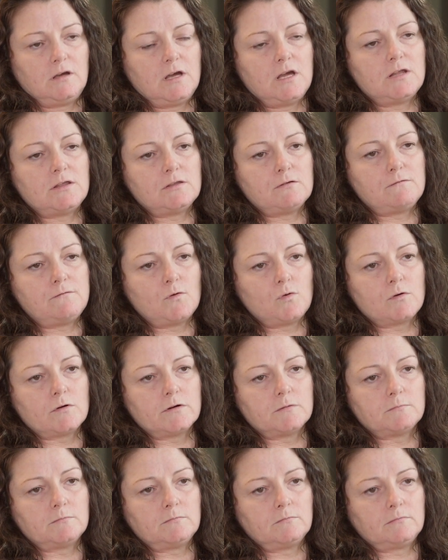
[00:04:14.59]
in the
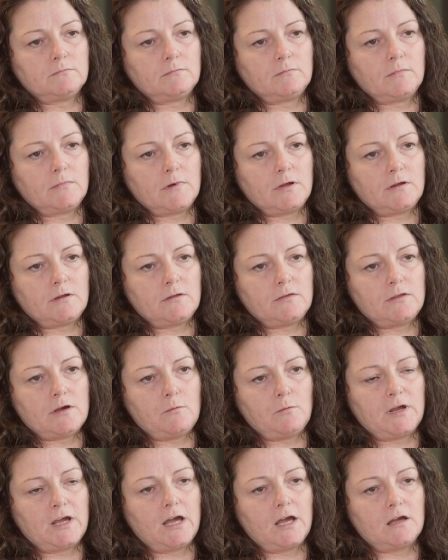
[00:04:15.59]
form
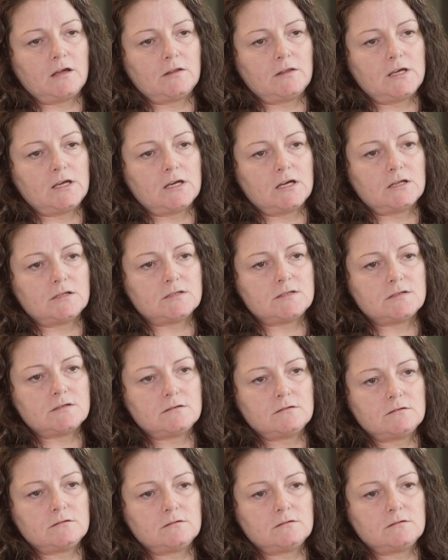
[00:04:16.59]
that we get in the end.